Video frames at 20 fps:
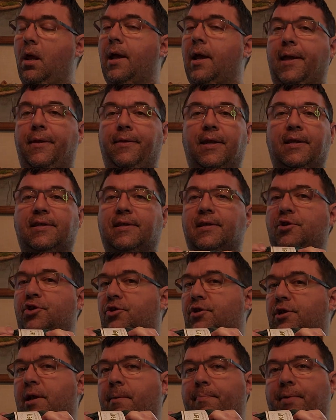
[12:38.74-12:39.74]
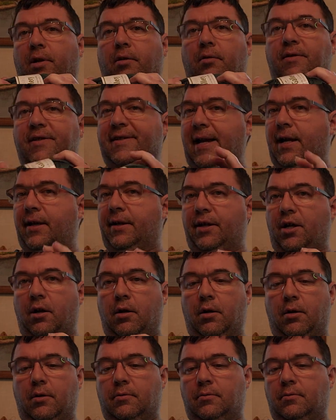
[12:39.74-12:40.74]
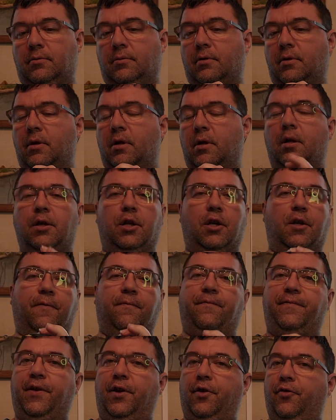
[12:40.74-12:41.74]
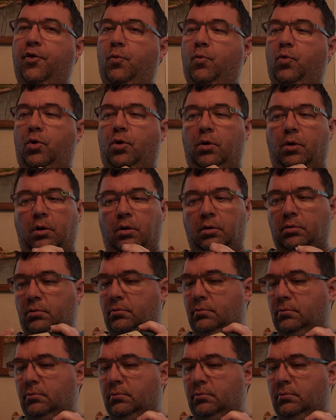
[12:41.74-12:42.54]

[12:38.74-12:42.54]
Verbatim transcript: And this is your typical sock yarn. You can feel the wool,